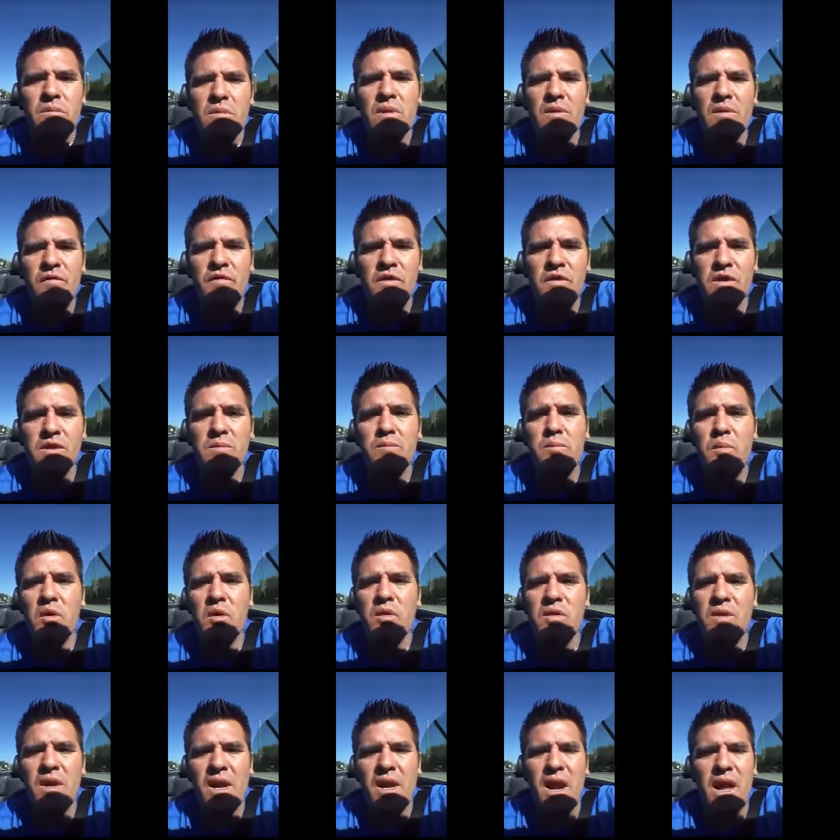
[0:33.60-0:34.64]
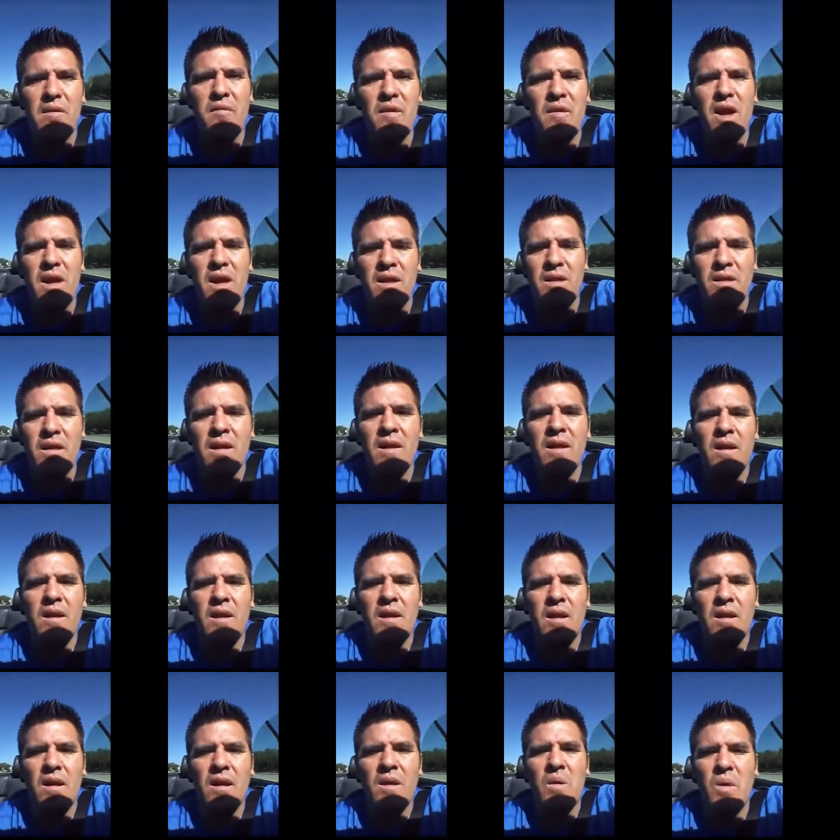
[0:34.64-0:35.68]
The first book that I read
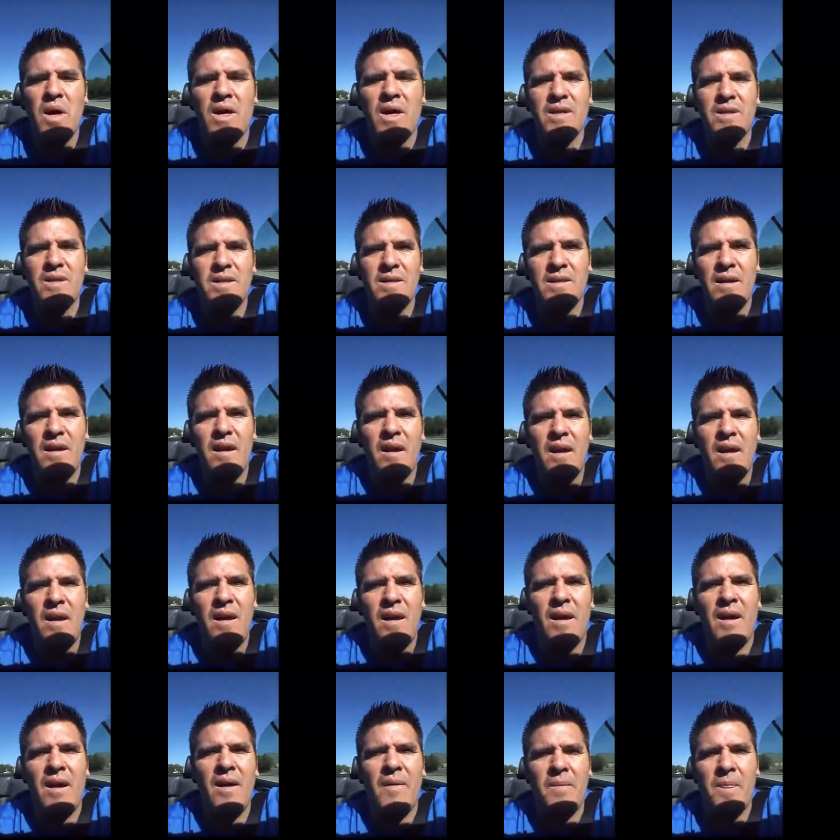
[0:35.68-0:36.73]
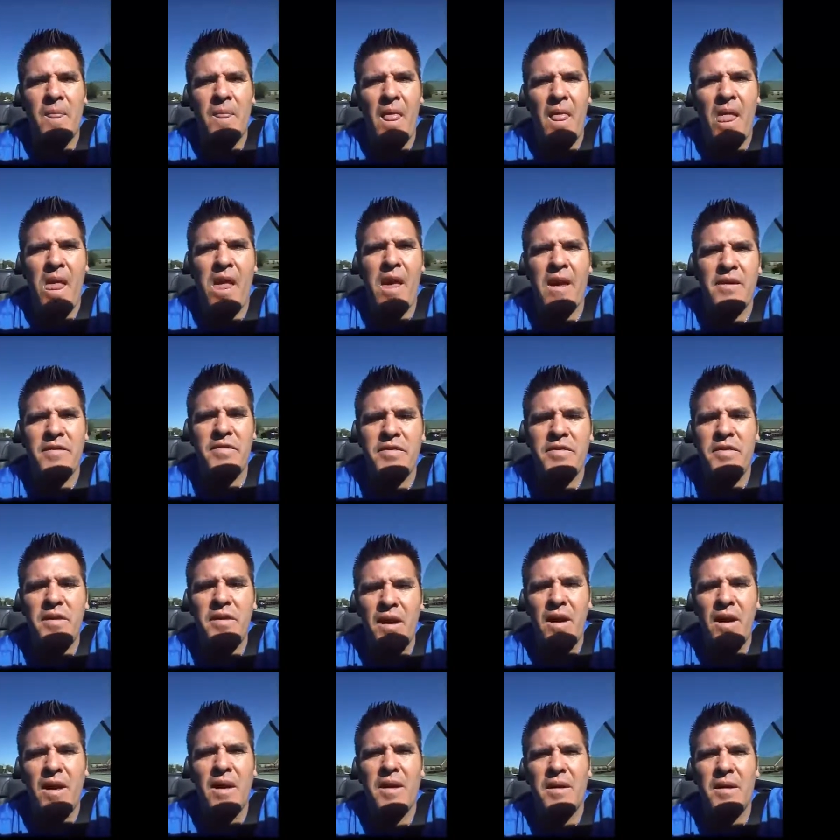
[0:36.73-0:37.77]
was uh,
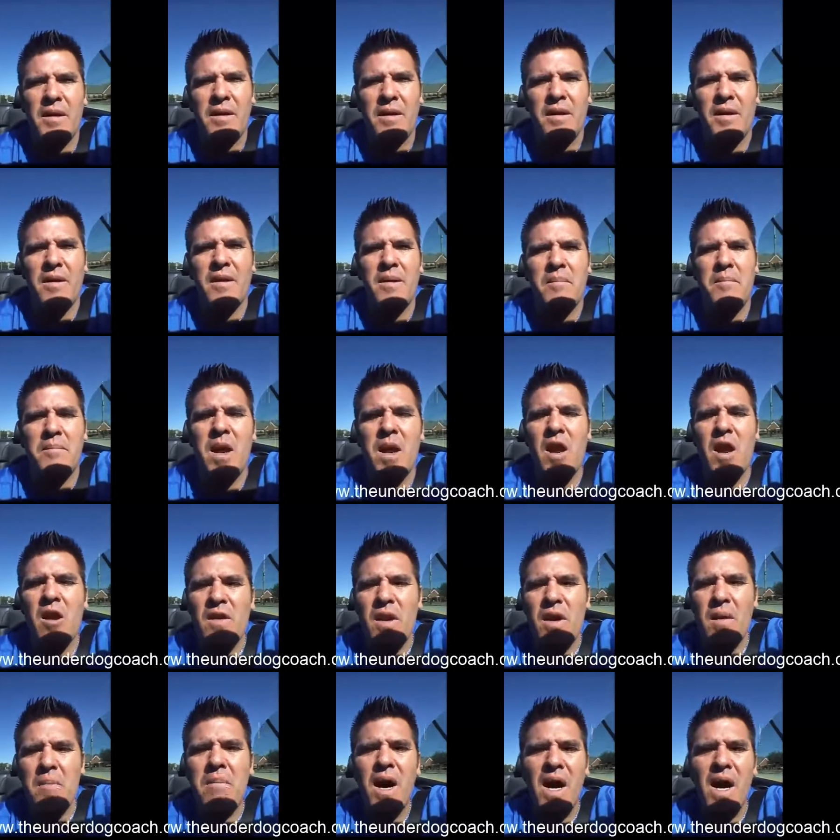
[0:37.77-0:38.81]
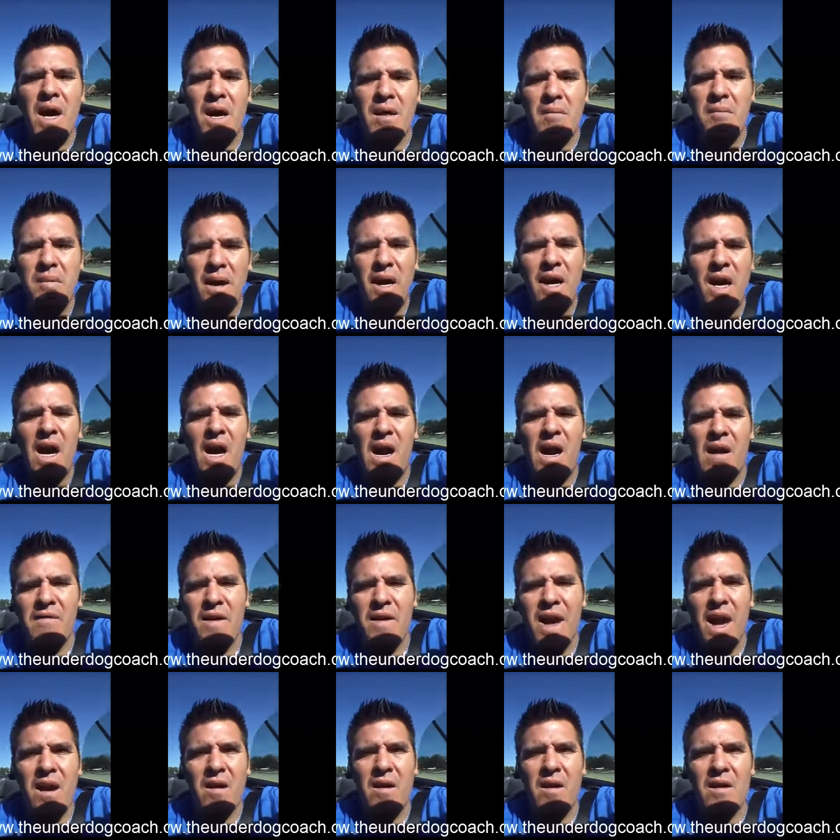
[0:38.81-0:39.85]
uh, Millionaire Mind by Harv
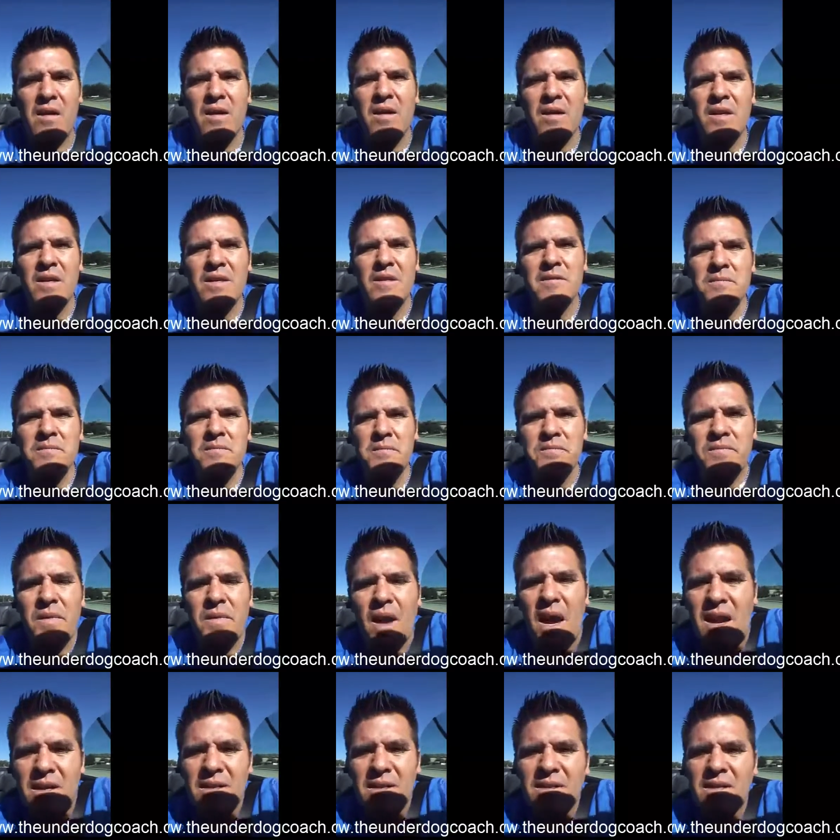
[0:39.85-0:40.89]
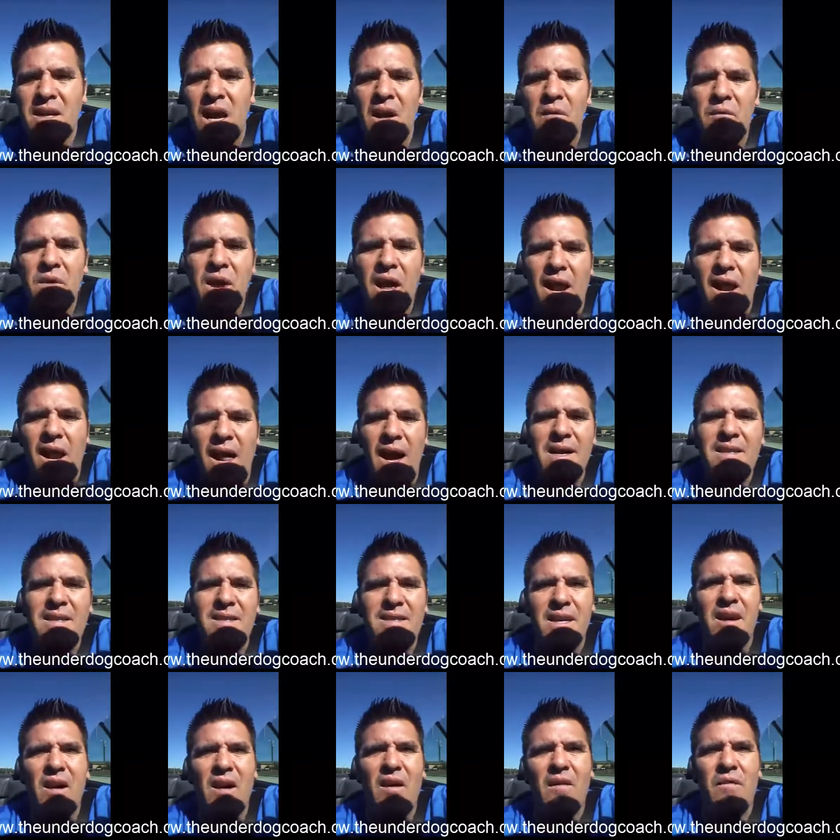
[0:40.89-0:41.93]
Eker. And I started
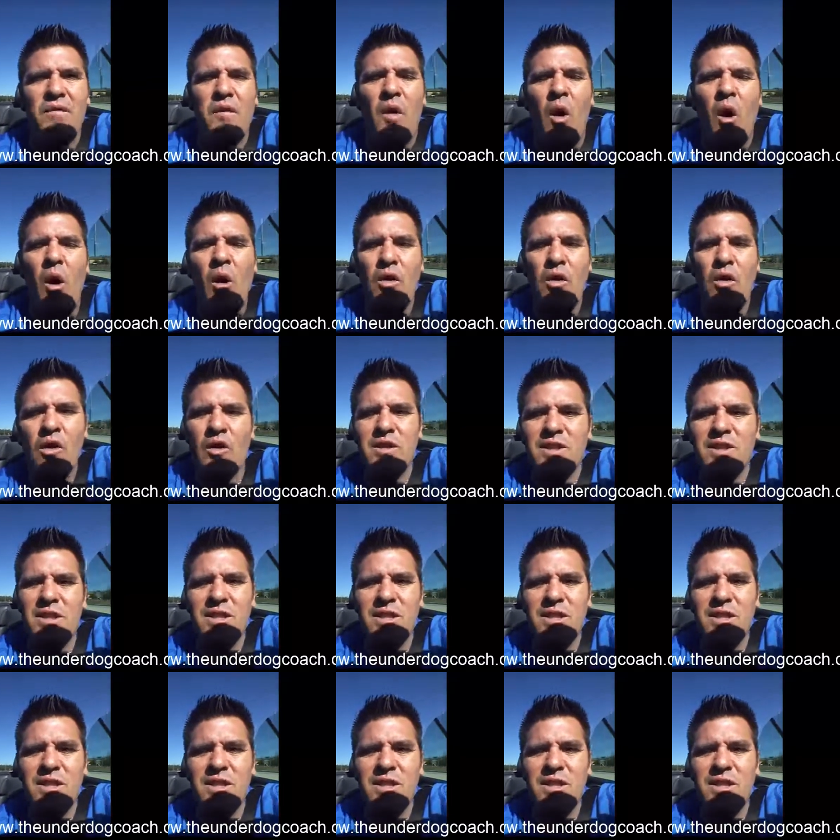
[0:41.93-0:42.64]
realizing of all those